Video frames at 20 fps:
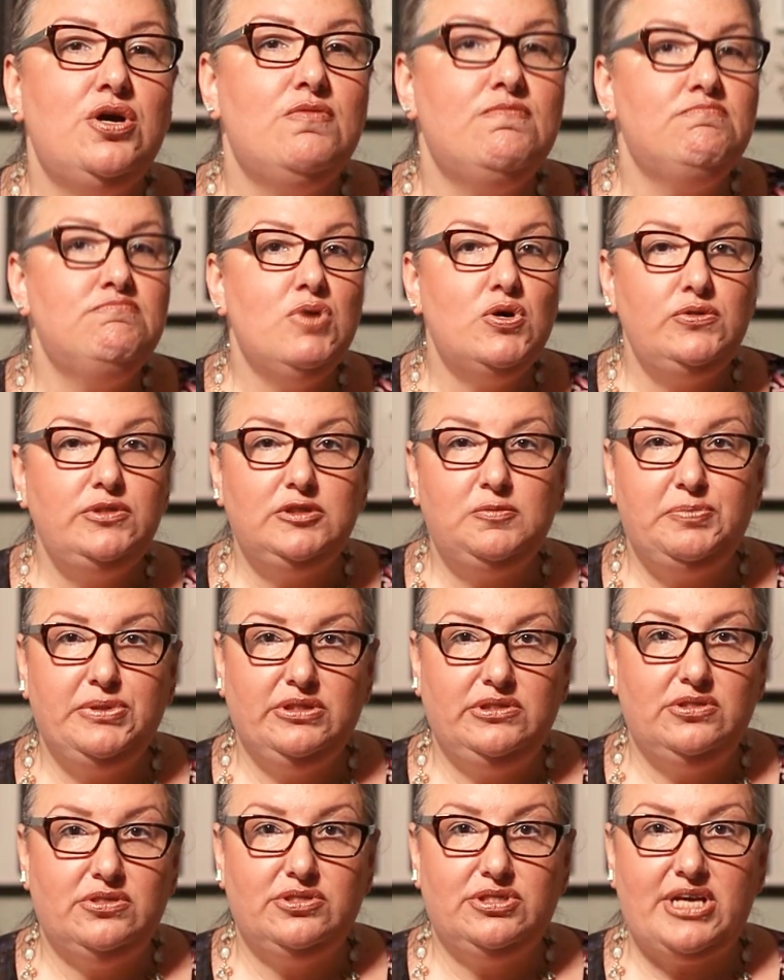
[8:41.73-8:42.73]
Most
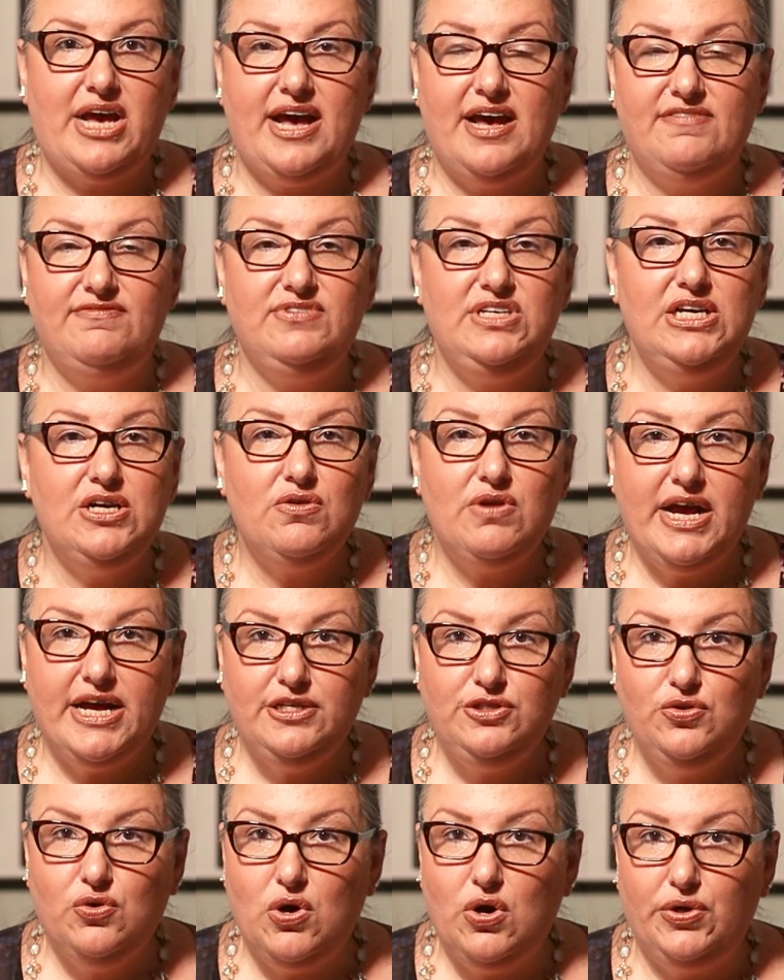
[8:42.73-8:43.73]
builders have
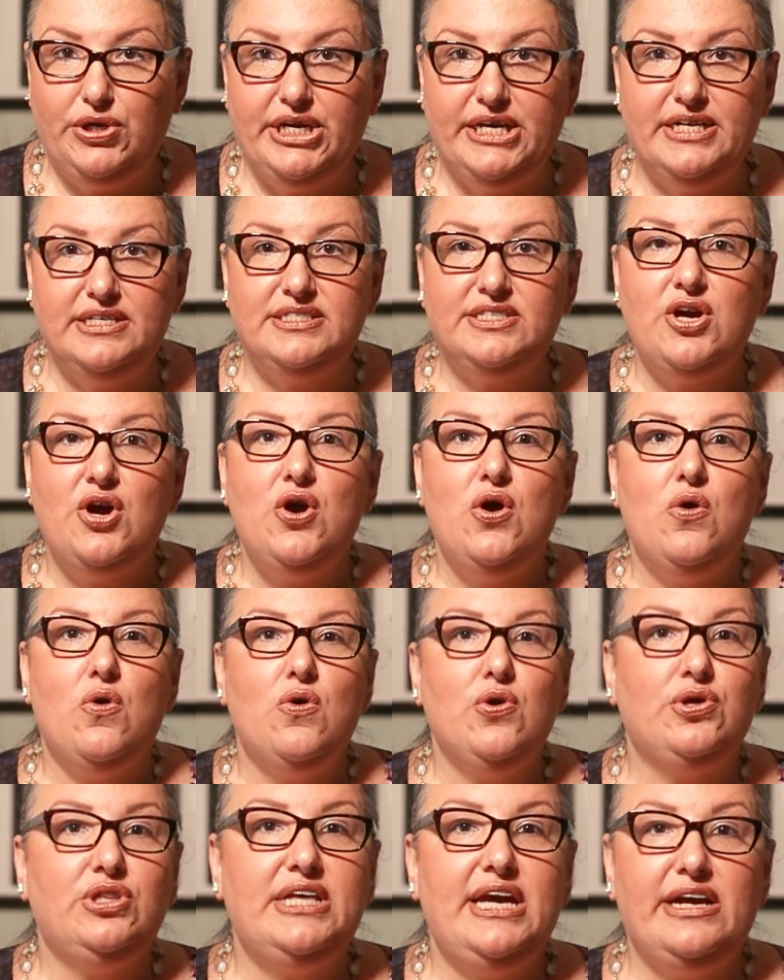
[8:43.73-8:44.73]
year-end quotas
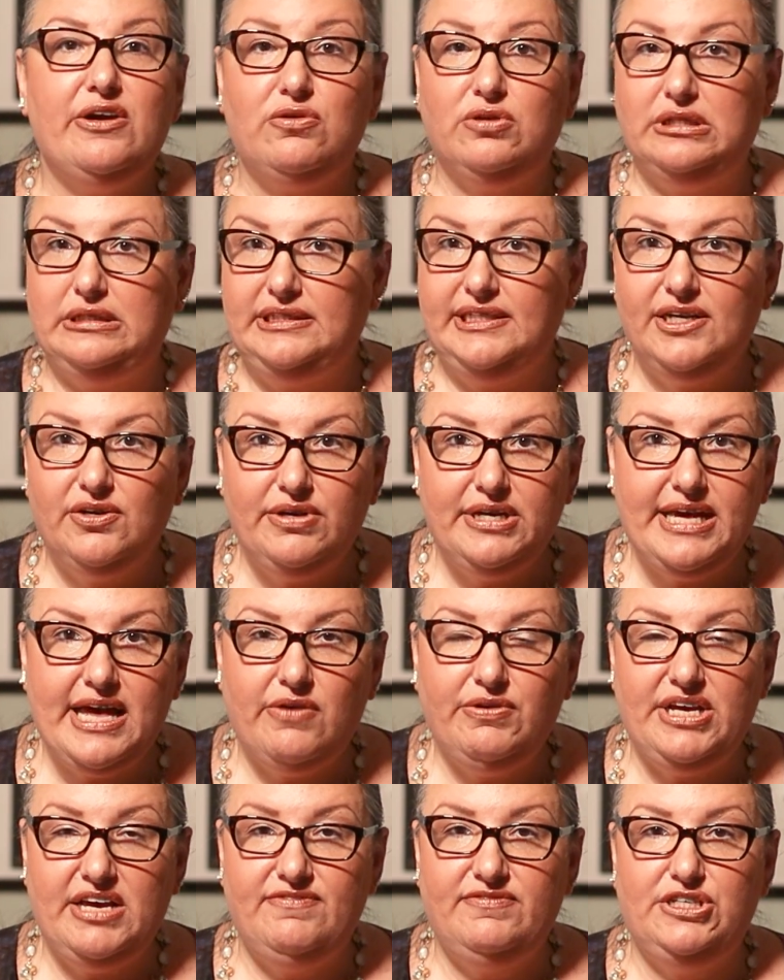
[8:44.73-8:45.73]
or they are clearing
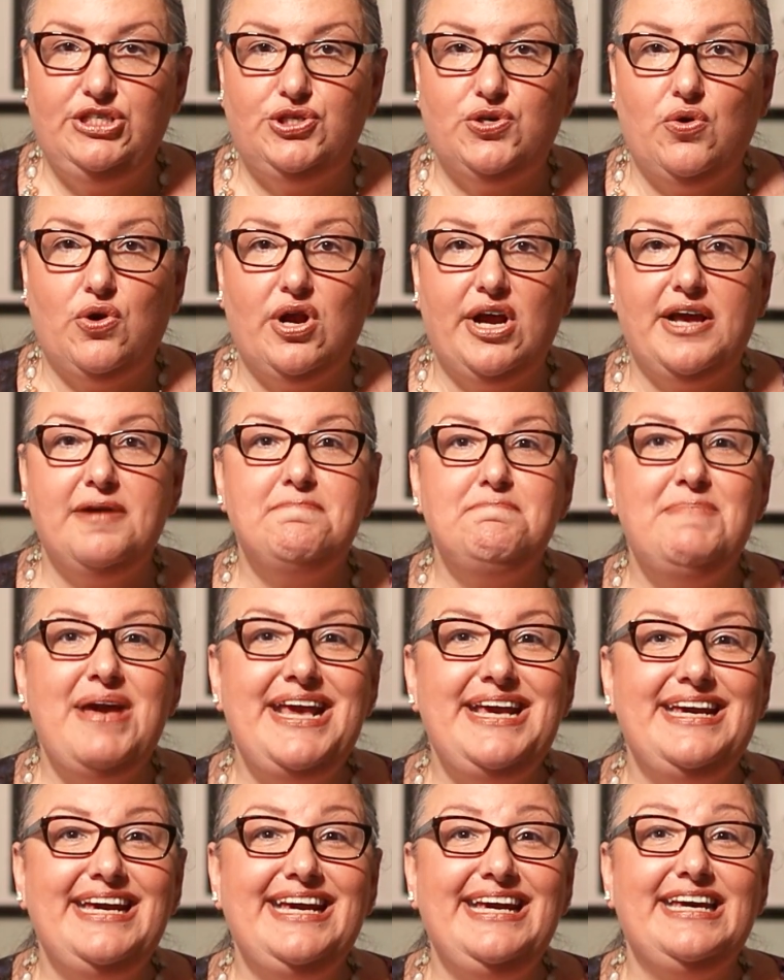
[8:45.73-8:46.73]
out inventory,
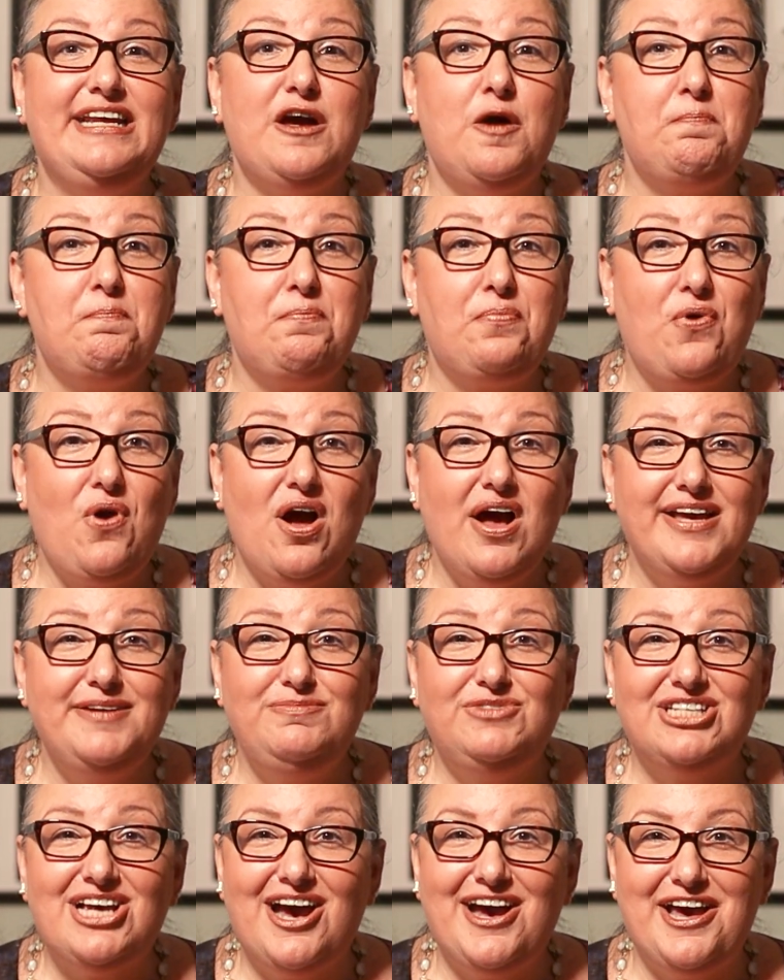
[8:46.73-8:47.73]
making it a
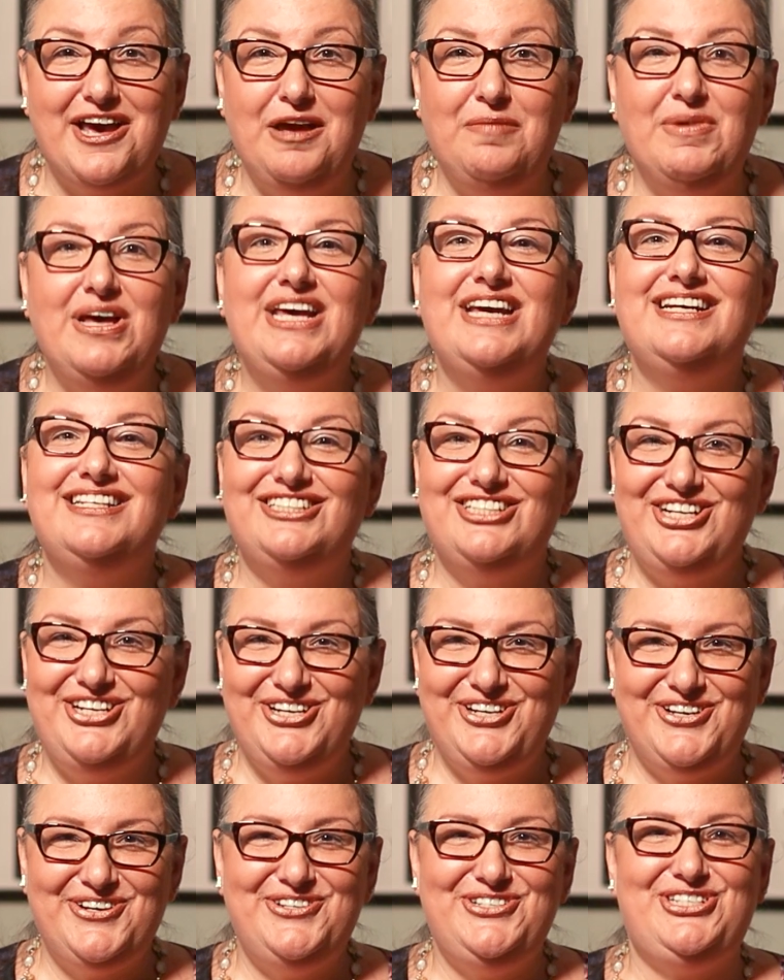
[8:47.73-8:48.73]
prime time to
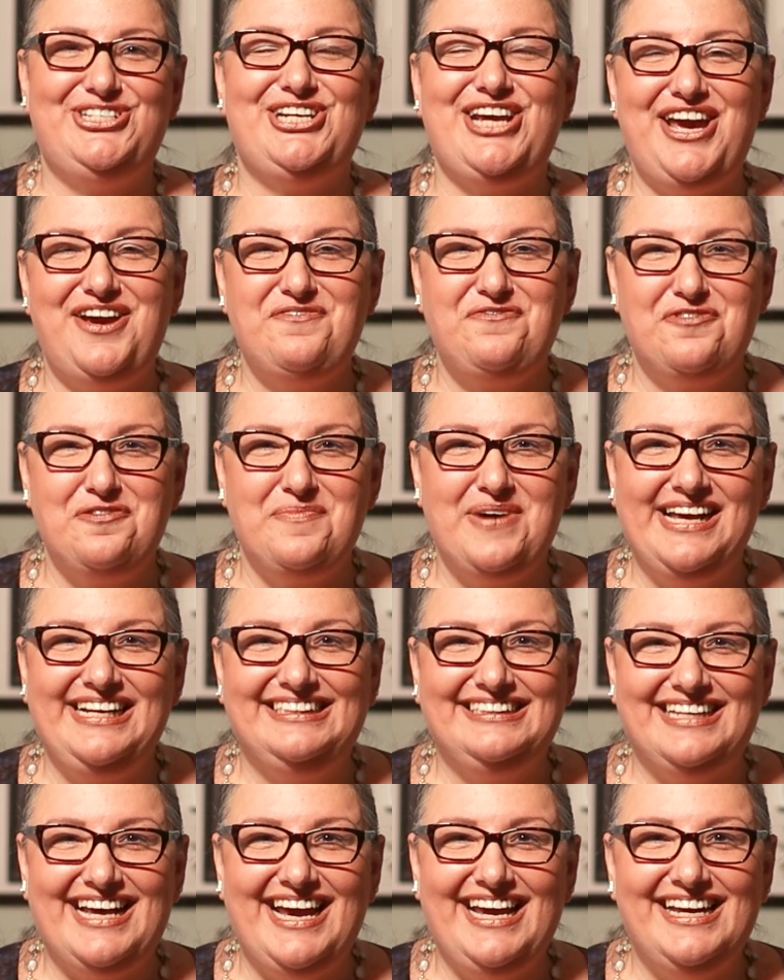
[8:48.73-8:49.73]
negotiate for my
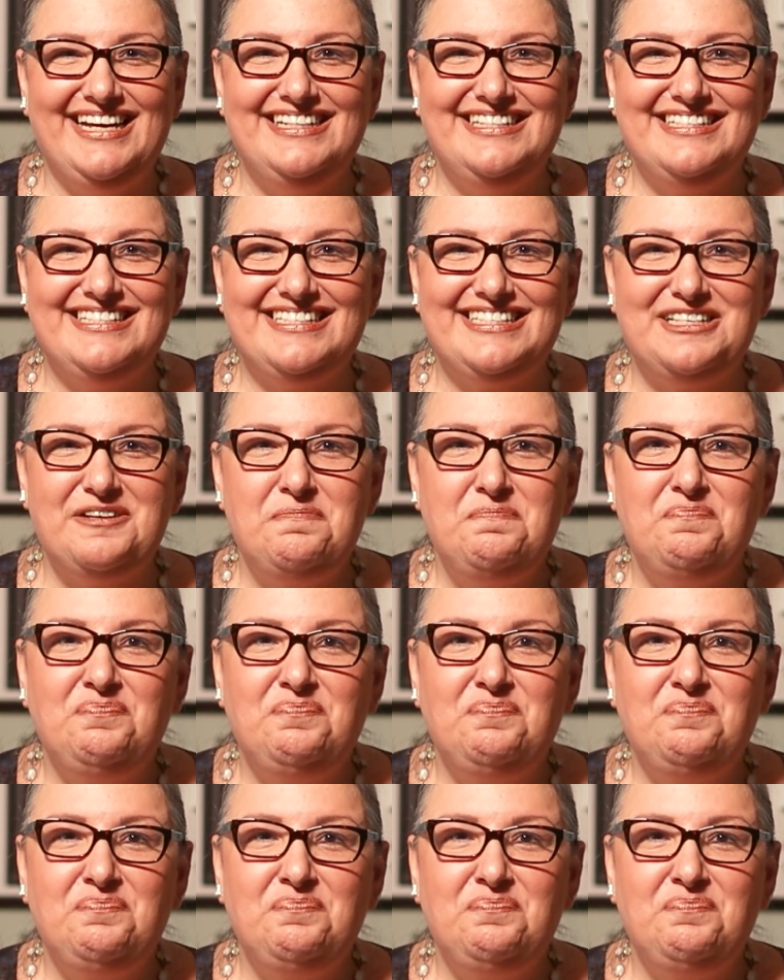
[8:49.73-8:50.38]
clients.